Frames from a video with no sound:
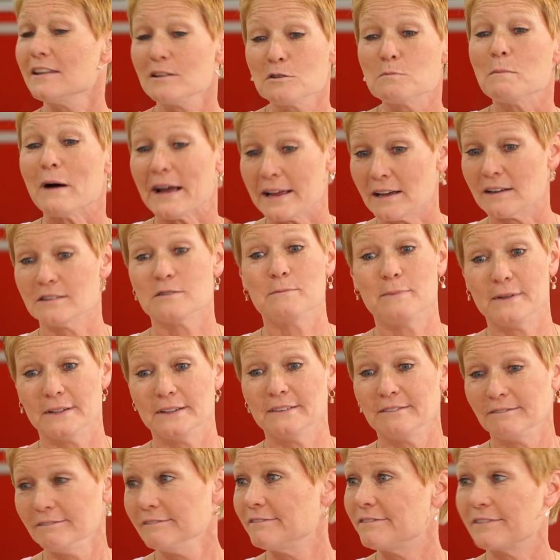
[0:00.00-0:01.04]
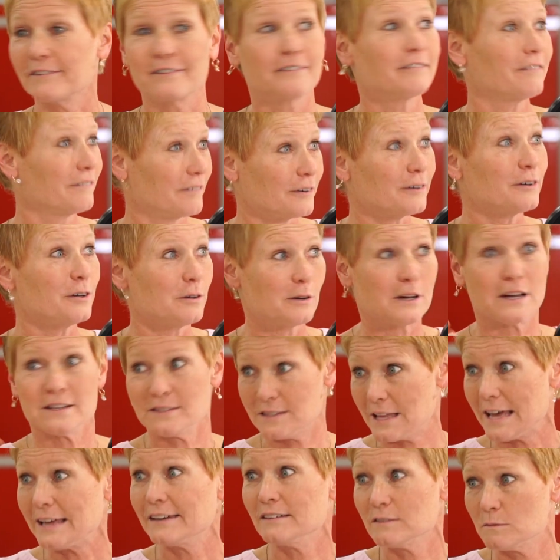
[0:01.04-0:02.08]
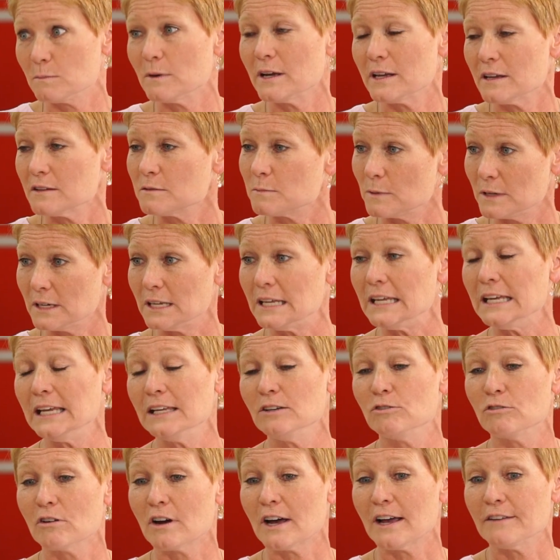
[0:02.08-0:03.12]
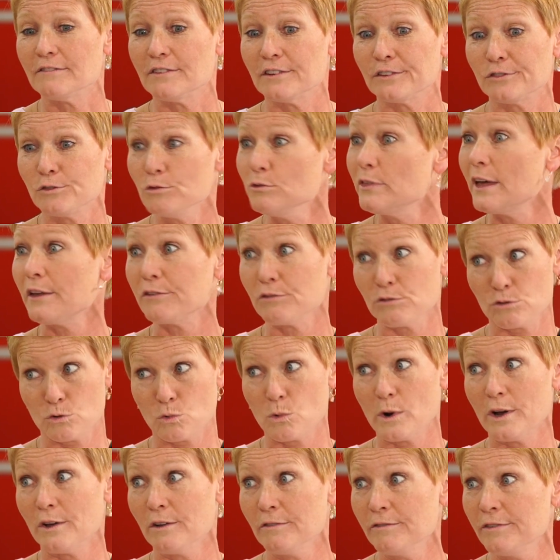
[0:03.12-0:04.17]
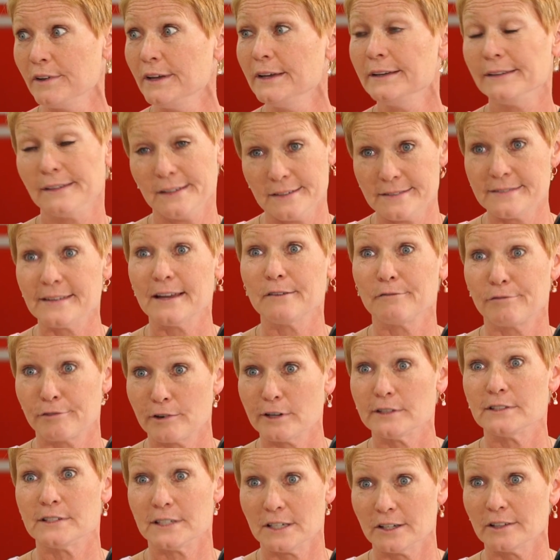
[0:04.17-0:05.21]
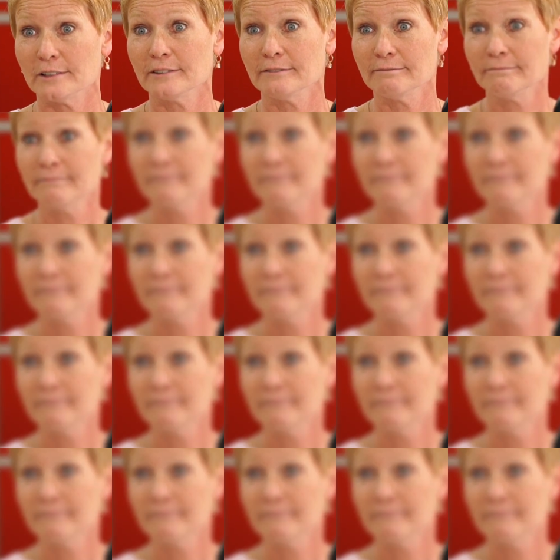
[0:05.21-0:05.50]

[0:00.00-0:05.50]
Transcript: is my husband for for you guys. That is my husband. He drives a 2012 Nissan Frontier,